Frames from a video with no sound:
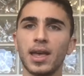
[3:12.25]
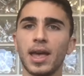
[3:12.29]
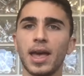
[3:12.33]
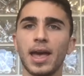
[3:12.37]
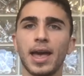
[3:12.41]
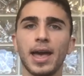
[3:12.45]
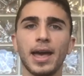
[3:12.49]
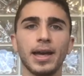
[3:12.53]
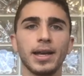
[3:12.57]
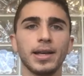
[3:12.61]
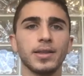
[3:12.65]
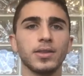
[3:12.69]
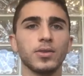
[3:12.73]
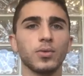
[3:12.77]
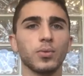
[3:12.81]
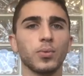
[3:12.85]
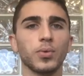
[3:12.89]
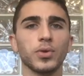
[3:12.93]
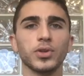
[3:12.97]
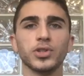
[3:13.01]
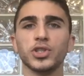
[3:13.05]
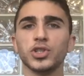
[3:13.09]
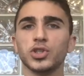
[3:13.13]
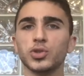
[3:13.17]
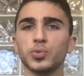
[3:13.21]
And
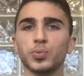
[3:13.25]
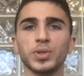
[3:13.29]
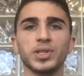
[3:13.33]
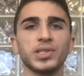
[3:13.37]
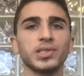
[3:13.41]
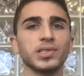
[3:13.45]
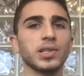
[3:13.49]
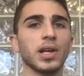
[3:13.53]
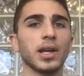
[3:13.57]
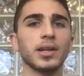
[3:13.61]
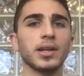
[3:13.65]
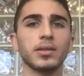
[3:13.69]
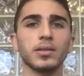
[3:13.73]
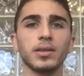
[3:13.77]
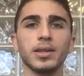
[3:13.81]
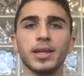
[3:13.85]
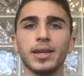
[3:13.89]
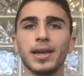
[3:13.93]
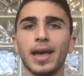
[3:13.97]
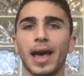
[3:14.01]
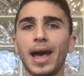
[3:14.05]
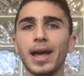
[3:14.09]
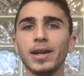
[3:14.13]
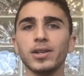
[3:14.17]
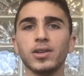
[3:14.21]
we're just
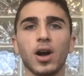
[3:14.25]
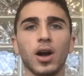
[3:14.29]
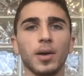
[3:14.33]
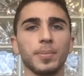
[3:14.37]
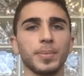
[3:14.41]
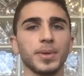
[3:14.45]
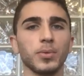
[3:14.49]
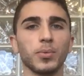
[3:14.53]
recycling ad copy.